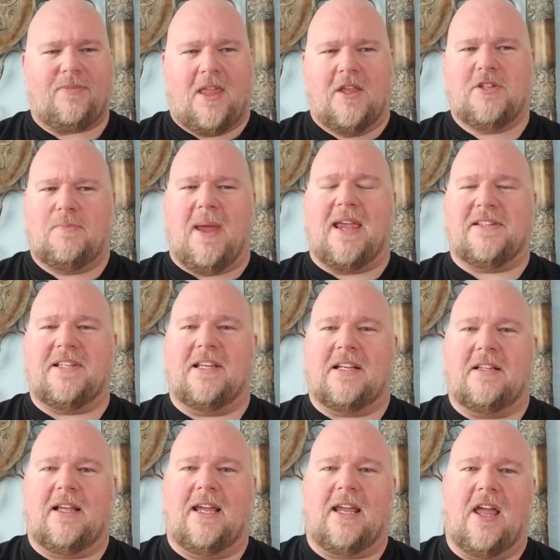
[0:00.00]
it's
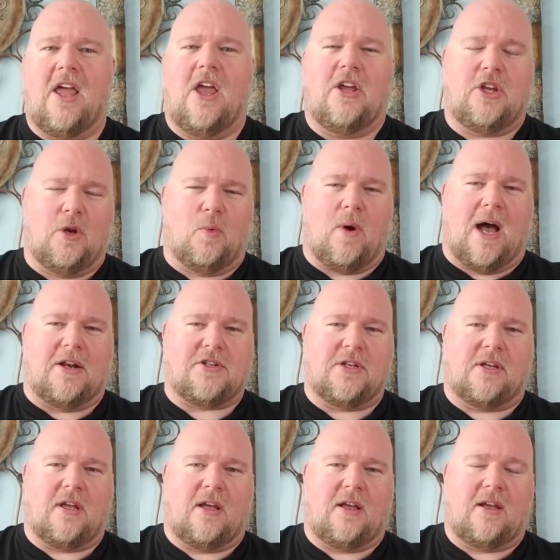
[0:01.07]
basically you're
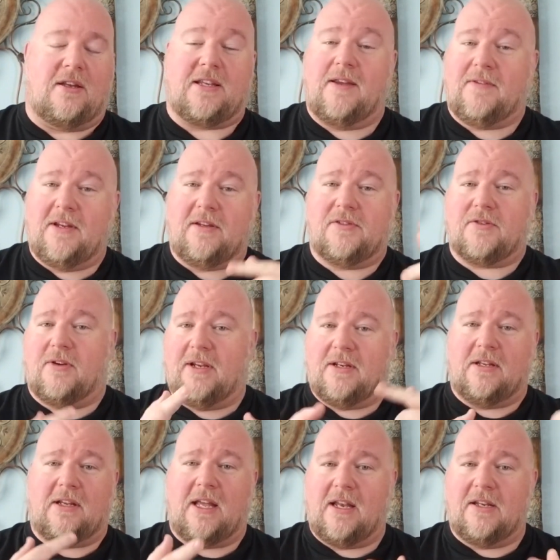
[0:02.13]
watching a TV
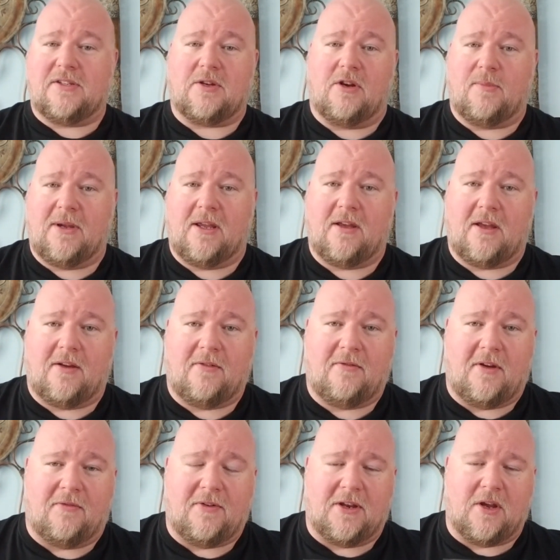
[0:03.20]
screen, and it's going to be
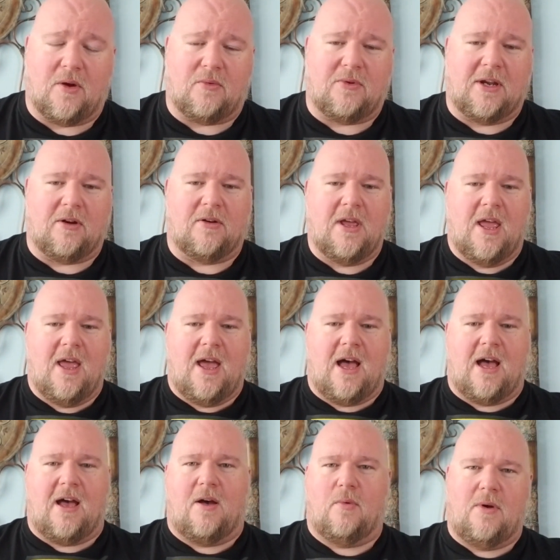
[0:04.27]
a video reel
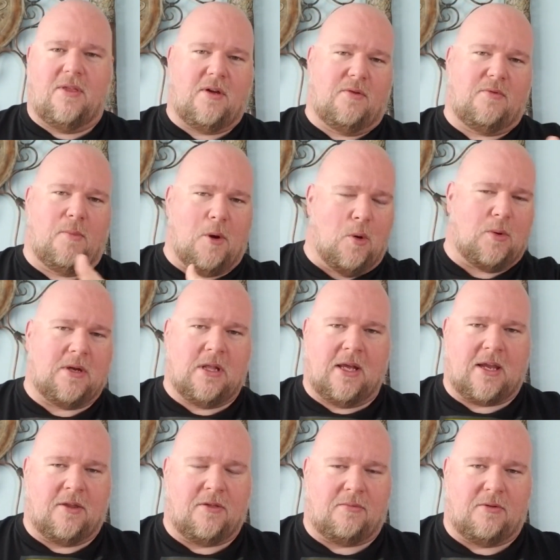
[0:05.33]
with a remote
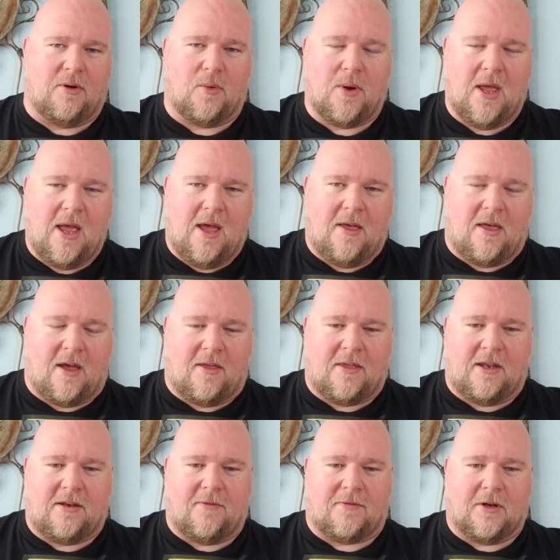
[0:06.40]
clicking through
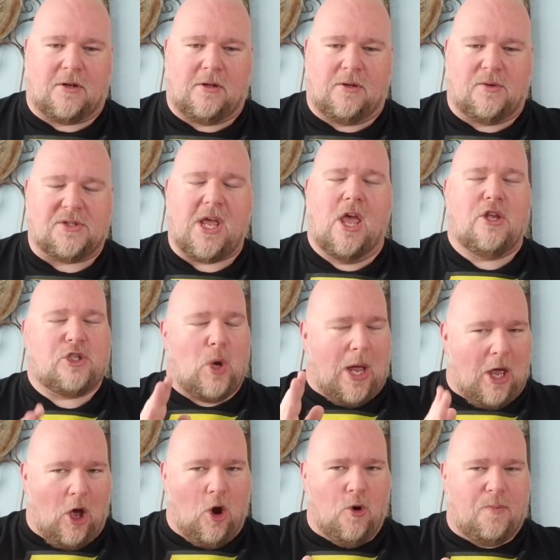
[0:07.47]
the different clues. So I
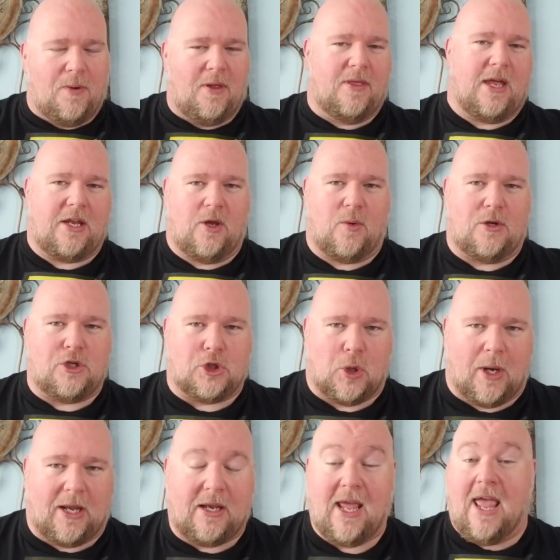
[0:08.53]
hope that you
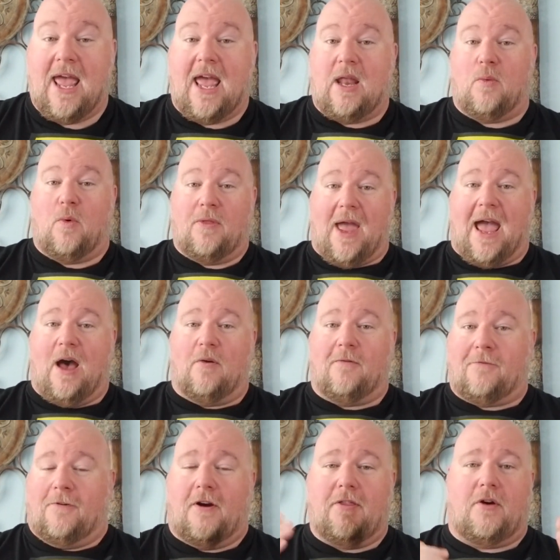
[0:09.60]
enjoy it. And without
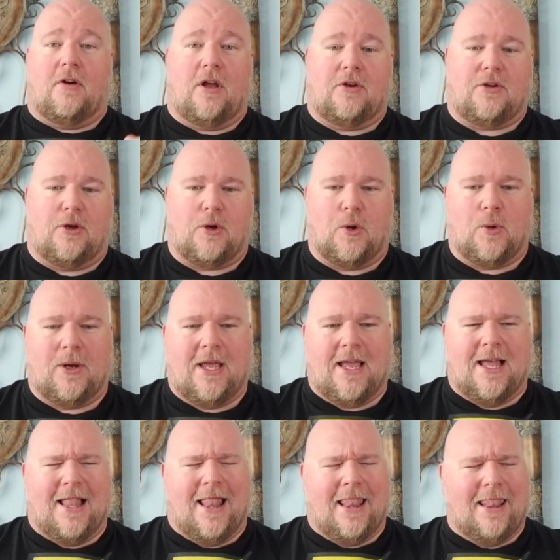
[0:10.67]
further ado,
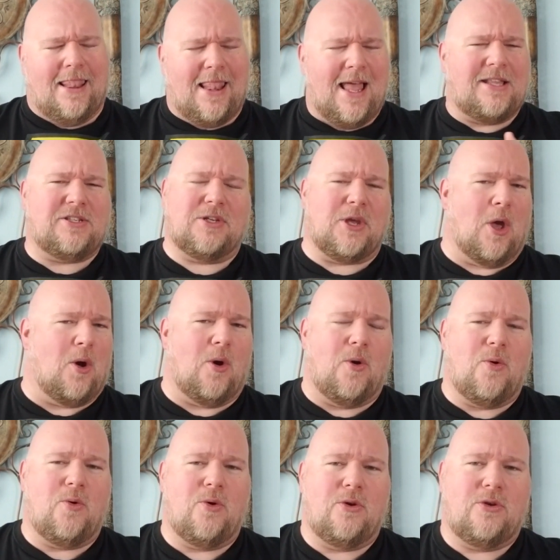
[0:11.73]
let's
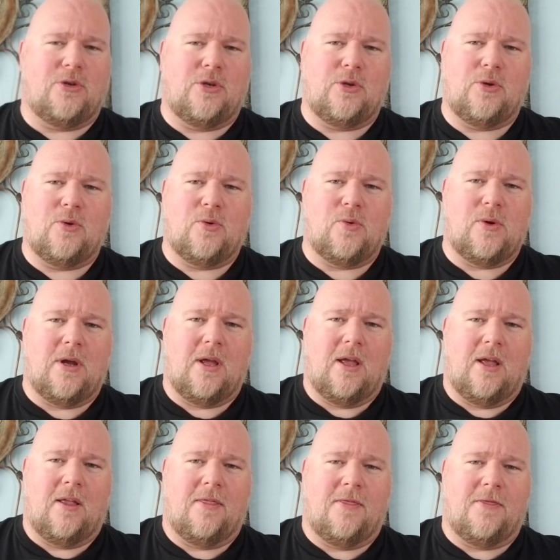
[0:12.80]
go to
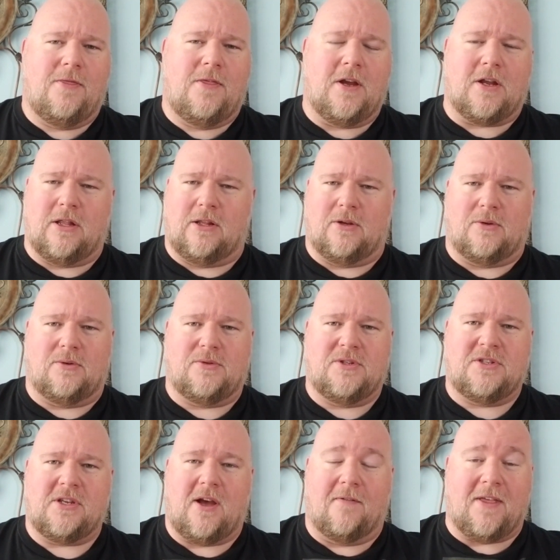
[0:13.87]
the
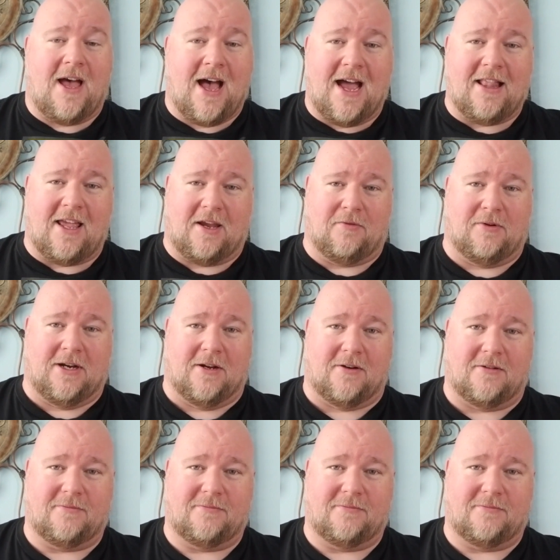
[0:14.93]
clues of the highlight reel.